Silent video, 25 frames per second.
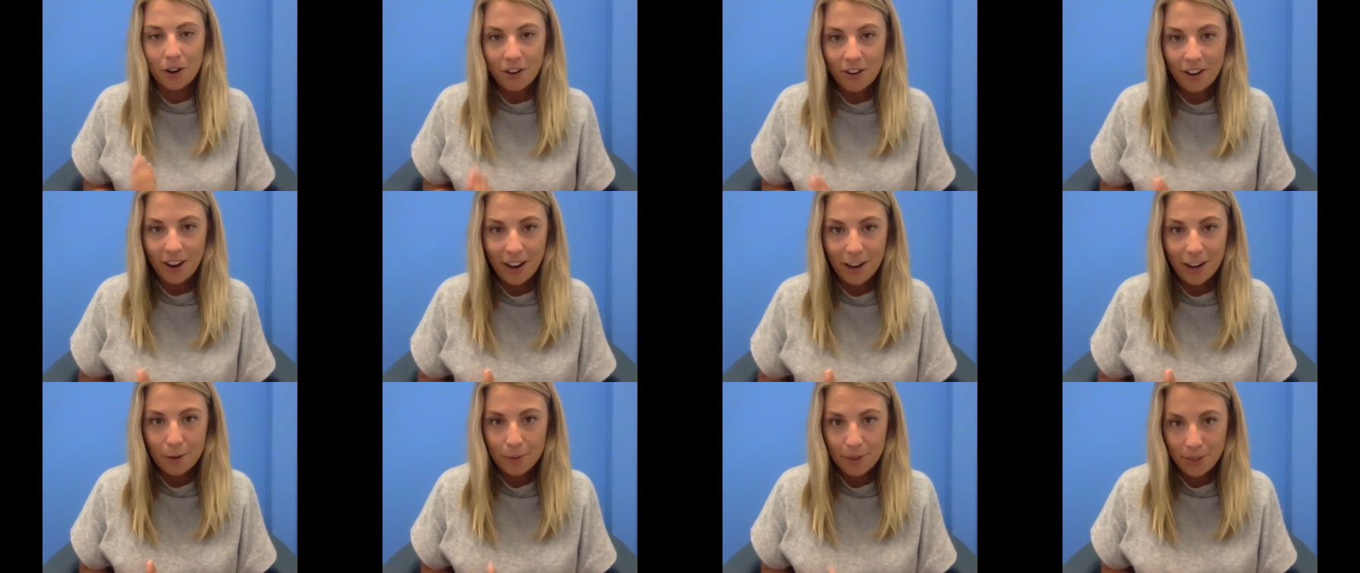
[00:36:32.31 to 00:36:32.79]

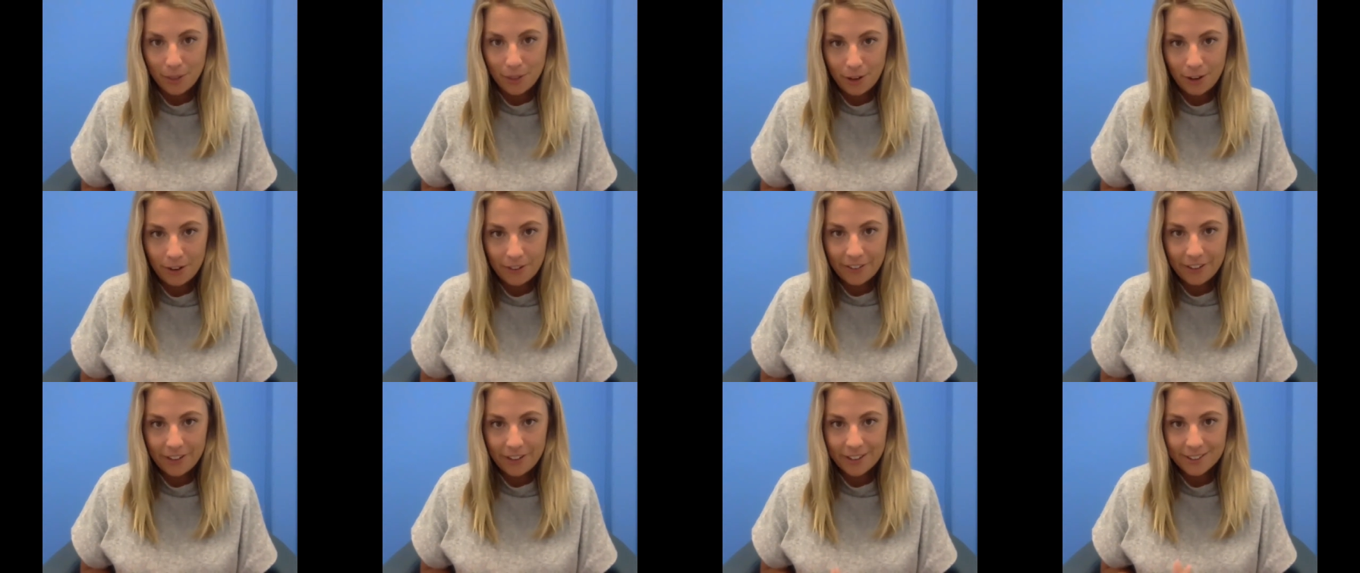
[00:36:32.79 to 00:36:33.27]
created with the
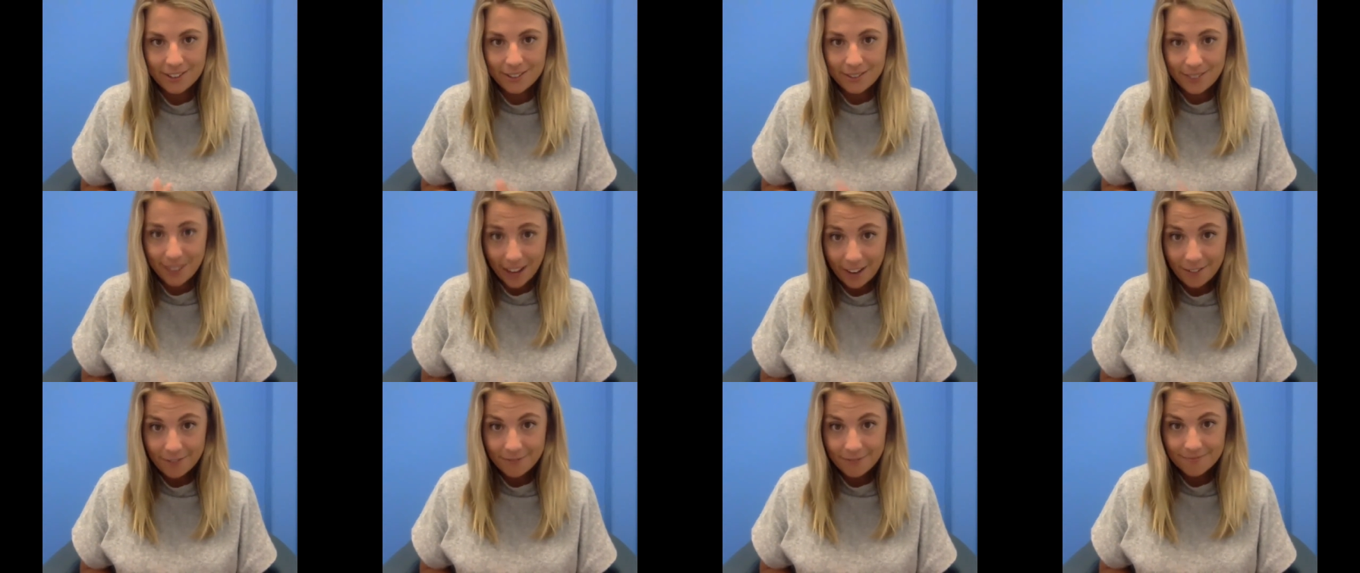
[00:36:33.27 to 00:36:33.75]
universe
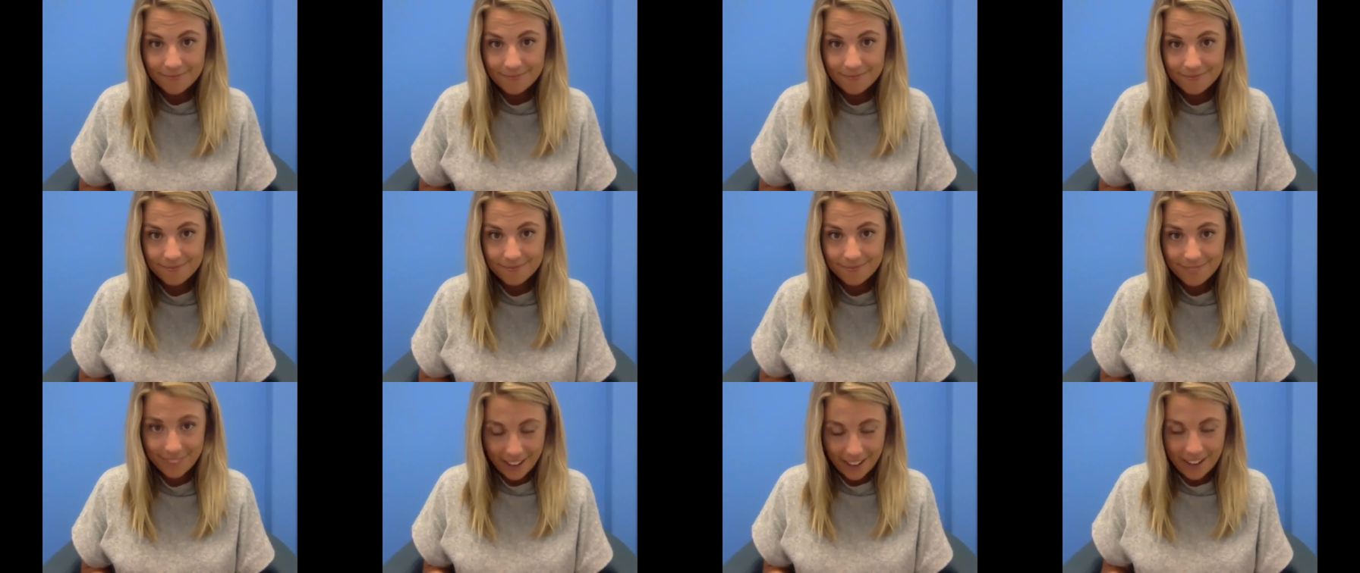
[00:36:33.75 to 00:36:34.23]
yeah
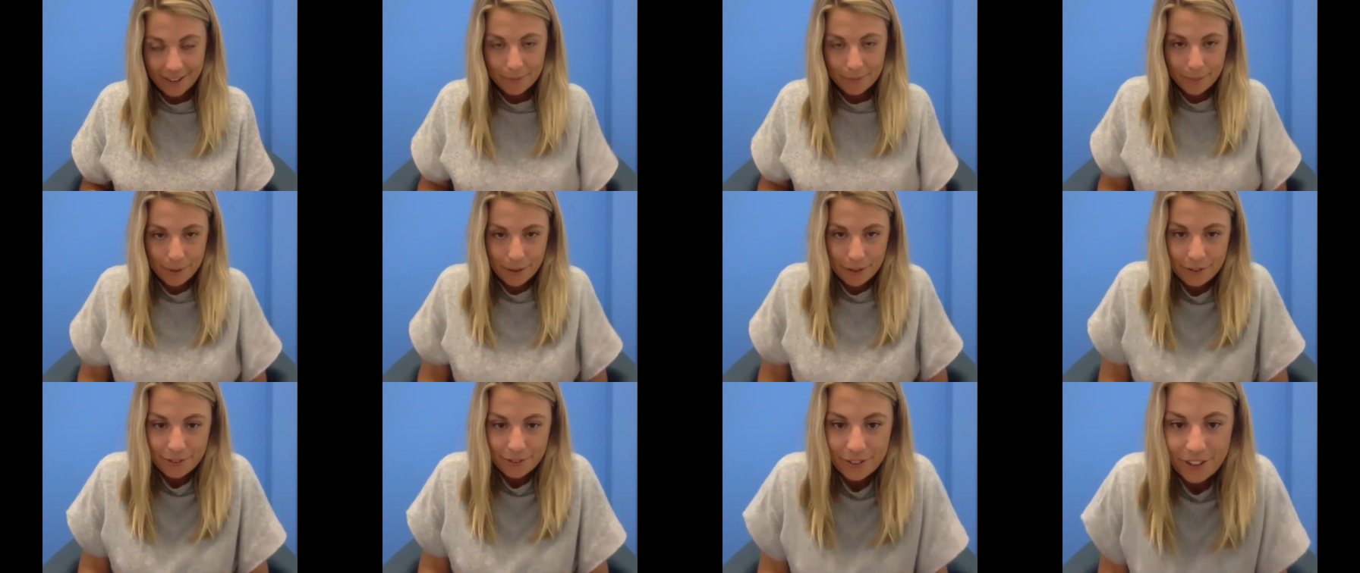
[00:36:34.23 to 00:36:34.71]
yeah
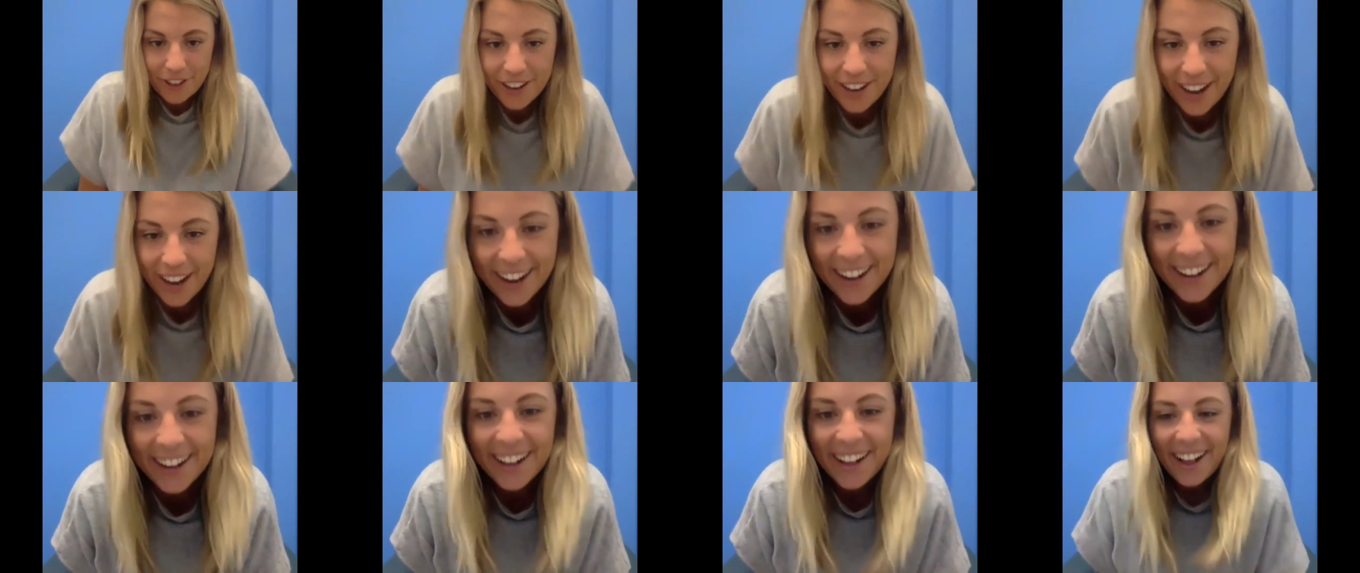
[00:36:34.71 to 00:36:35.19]
beautiful okay